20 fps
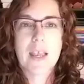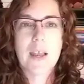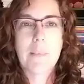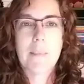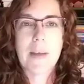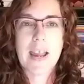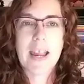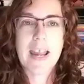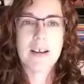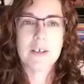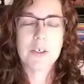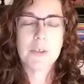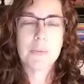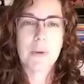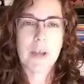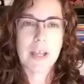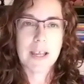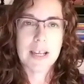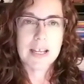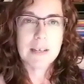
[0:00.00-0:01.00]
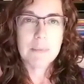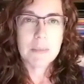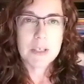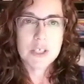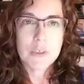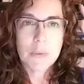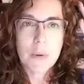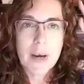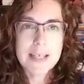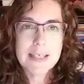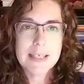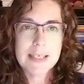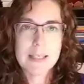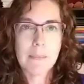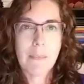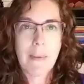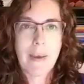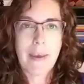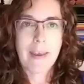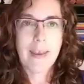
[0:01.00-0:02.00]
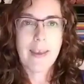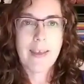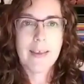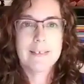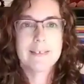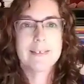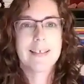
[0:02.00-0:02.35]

my hair is probably going to be twice as big